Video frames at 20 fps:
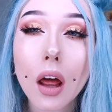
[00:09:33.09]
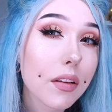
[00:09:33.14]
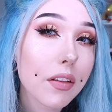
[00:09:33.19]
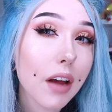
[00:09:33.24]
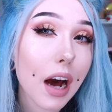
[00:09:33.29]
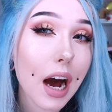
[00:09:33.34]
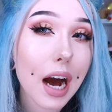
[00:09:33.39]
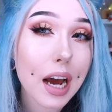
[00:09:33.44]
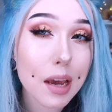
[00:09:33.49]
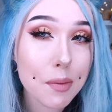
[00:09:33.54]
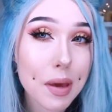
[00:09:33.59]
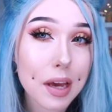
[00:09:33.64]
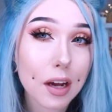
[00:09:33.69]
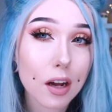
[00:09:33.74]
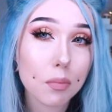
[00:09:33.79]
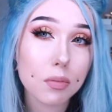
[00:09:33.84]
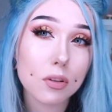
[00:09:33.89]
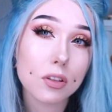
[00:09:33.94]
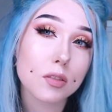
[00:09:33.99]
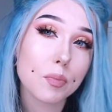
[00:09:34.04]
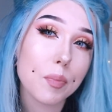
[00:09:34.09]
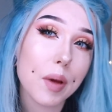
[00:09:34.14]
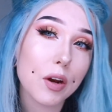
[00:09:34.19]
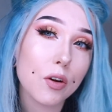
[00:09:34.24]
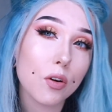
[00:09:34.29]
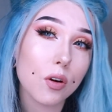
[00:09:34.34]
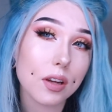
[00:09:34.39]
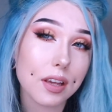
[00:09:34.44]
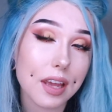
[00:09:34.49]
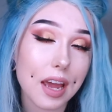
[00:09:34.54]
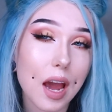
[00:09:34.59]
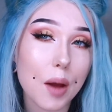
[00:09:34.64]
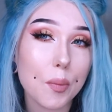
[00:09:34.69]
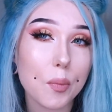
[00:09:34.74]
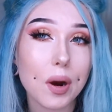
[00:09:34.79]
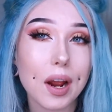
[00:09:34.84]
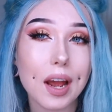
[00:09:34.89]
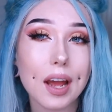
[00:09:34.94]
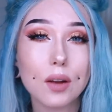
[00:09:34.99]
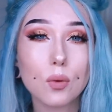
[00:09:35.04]
The eye makeup looks better on
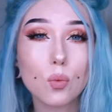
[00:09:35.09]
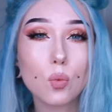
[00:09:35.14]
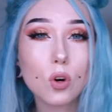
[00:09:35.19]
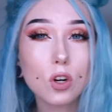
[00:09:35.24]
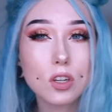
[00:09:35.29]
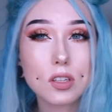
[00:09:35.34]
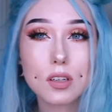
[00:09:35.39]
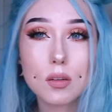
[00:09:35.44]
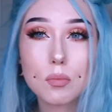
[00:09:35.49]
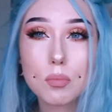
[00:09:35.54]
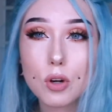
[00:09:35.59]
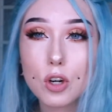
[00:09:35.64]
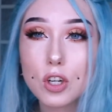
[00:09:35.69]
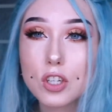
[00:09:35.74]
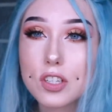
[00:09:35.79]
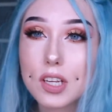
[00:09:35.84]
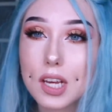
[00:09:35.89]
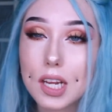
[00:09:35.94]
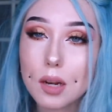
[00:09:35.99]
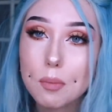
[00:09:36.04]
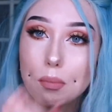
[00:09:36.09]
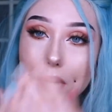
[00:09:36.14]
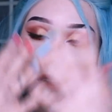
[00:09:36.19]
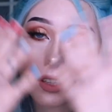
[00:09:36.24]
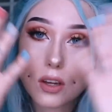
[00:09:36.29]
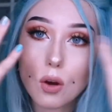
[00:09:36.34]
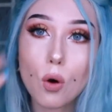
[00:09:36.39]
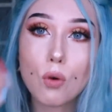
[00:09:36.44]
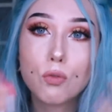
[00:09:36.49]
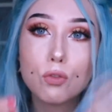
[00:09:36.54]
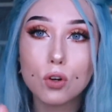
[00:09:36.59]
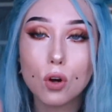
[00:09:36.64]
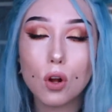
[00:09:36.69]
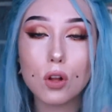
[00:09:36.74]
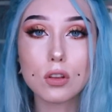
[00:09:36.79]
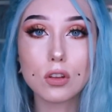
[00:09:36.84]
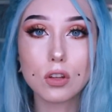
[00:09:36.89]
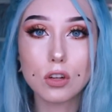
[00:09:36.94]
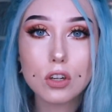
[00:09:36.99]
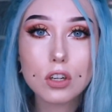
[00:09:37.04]
camera and worse in person, but the
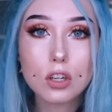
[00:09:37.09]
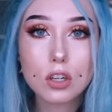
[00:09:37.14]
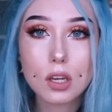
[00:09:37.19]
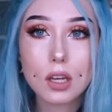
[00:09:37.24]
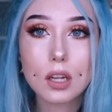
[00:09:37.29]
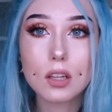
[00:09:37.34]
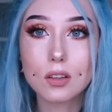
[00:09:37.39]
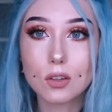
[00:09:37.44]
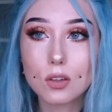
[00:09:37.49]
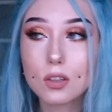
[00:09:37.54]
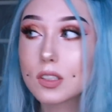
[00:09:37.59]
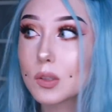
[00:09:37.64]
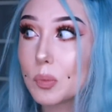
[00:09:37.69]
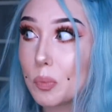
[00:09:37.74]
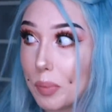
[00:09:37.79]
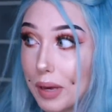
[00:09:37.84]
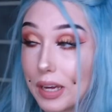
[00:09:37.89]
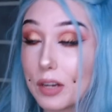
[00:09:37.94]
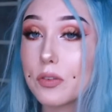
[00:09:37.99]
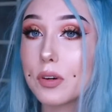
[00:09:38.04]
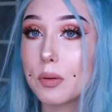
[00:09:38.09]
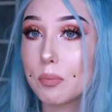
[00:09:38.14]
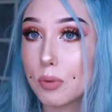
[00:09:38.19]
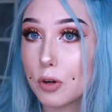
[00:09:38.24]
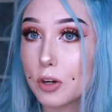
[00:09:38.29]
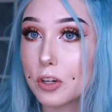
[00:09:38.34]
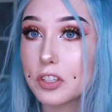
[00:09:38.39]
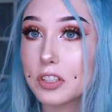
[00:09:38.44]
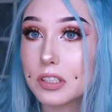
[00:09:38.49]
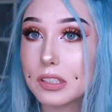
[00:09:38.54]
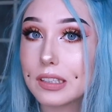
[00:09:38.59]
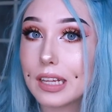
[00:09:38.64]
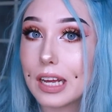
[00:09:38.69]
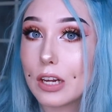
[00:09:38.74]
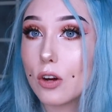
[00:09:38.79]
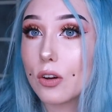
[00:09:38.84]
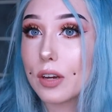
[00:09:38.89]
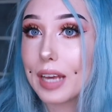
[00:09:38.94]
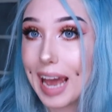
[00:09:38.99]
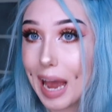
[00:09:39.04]
overall look looks better in person
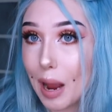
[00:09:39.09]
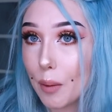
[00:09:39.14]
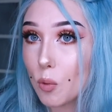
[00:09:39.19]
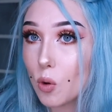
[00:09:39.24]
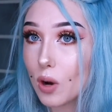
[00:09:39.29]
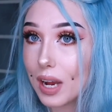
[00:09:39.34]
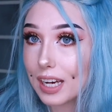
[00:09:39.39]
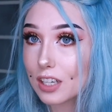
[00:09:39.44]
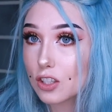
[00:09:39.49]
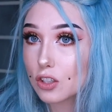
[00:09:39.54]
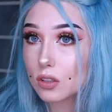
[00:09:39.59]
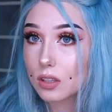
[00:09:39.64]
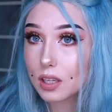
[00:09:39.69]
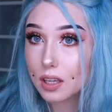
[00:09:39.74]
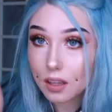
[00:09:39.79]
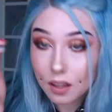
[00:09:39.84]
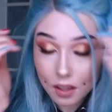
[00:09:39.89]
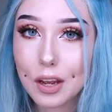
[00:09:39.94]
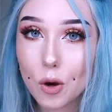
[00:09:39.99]
than on camera, actually.